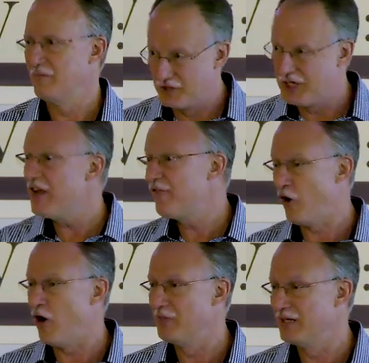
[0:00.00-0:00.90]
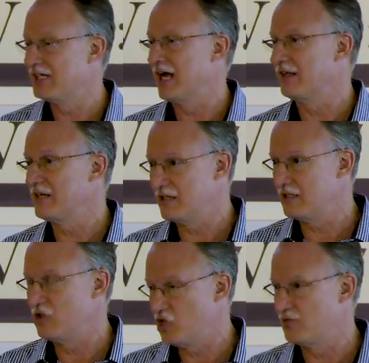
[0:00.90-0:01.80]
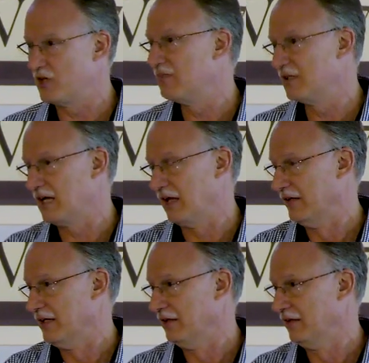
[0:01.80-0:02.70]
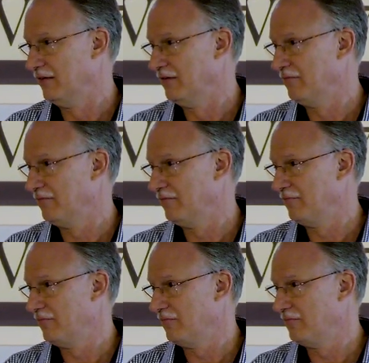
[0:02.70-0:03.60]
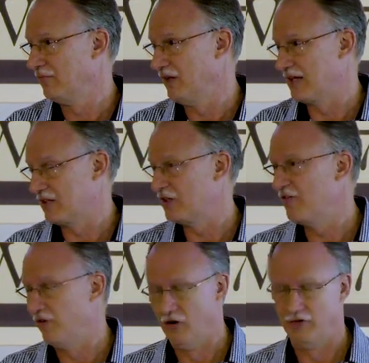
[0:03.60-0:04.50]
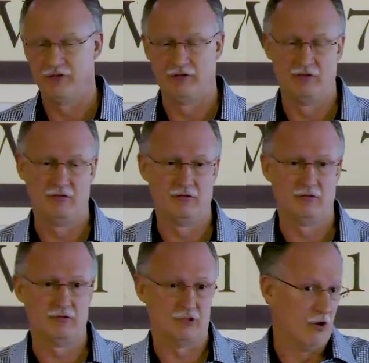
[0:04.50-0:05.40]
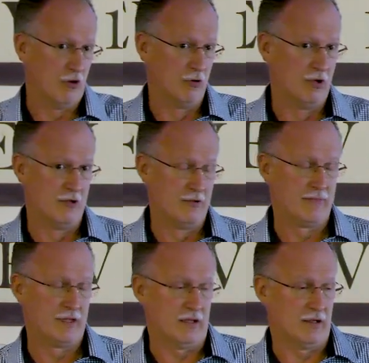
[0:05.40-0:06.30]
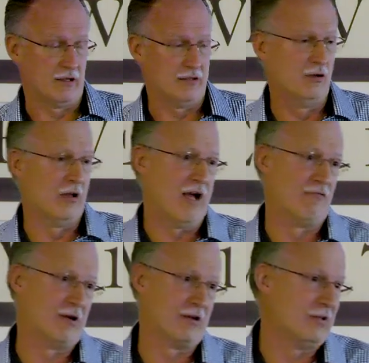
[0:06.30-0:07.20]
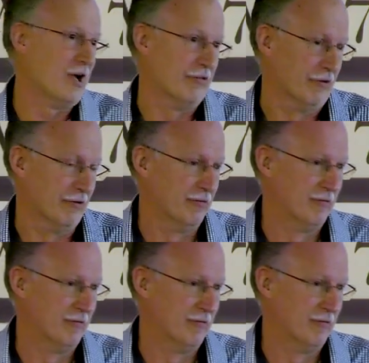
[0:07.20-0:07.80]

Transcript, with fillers: The default mentality is the Egyptian mentality. That's the default. So uh, you'll have one or the other.